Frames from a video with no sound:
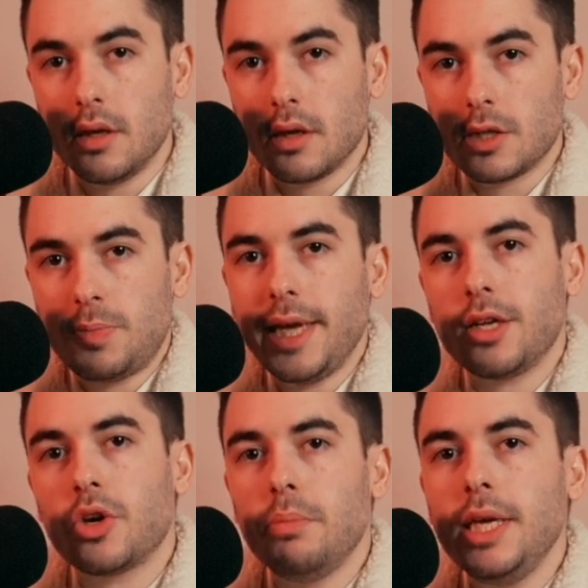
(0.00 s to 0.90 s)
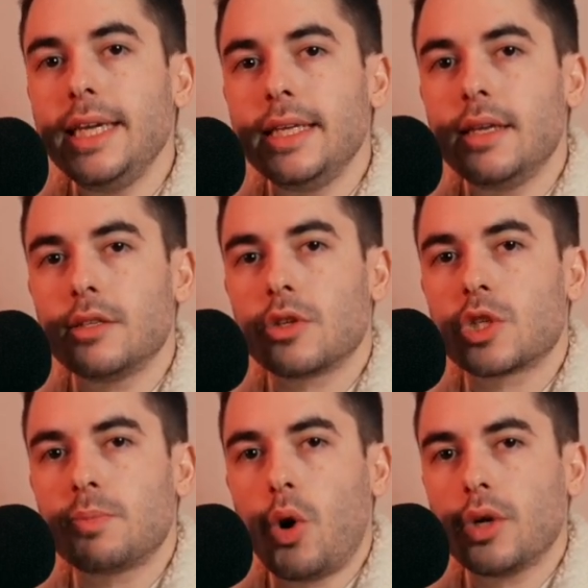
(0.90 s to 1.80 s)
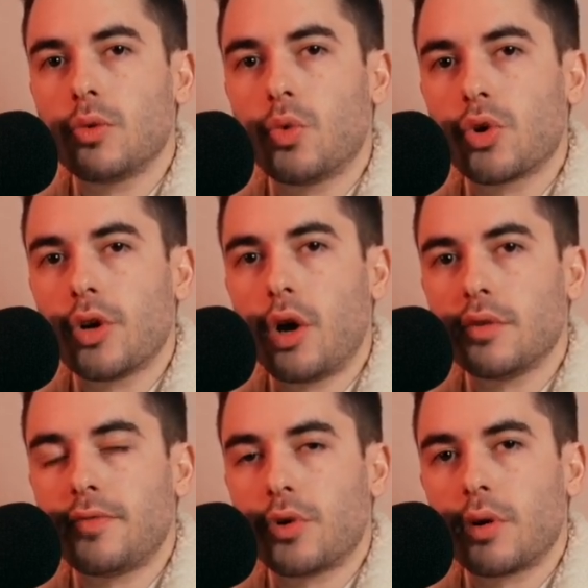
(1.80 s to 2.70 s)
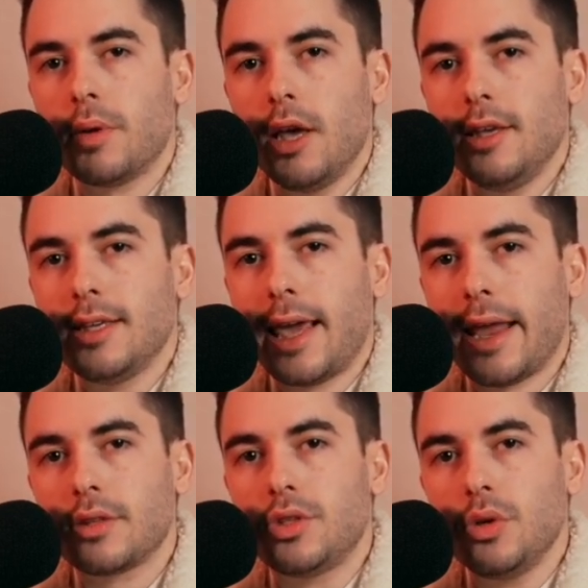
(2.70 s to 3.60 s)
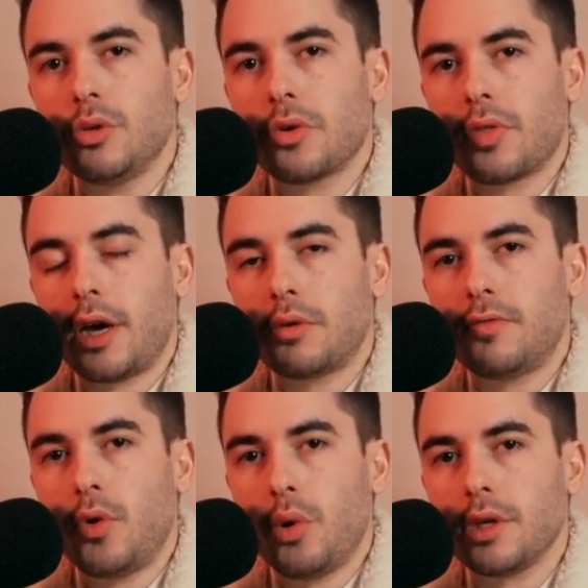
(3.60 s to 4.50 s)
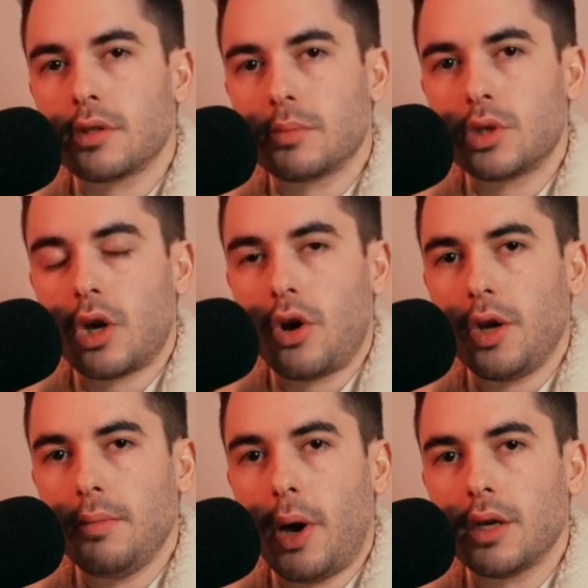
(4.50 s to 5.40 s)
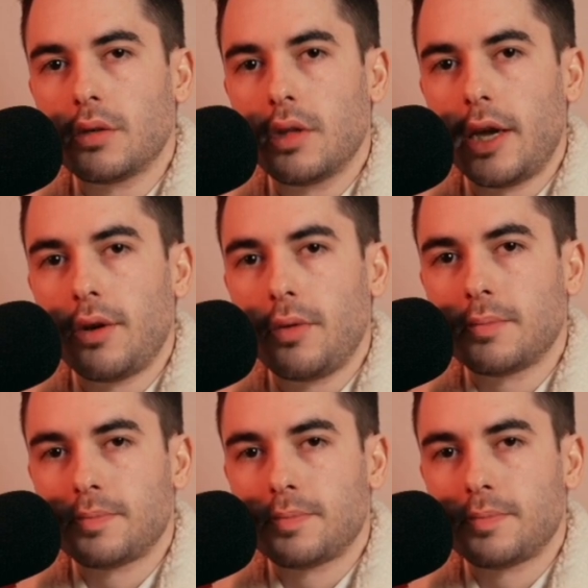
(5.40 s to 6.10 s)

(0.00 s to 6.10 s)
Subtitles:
Because being a comedian is a spoken word art form. You can't do it without a voice. I'm sorry, Michael Lair.